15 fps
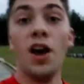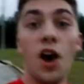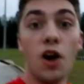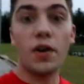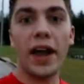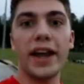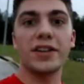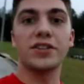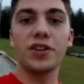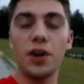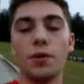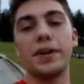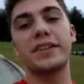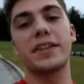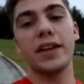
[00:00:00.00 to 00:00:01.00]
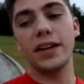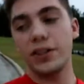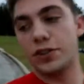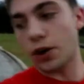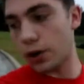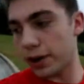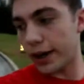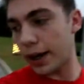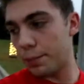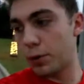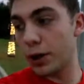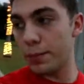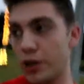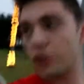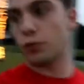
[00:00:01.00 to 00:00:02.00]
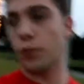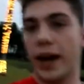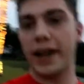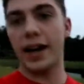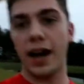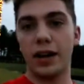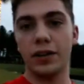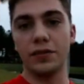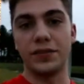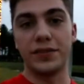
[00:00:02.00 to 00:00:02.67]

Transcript: Okay, so it's getting dark. I pretty much ran out of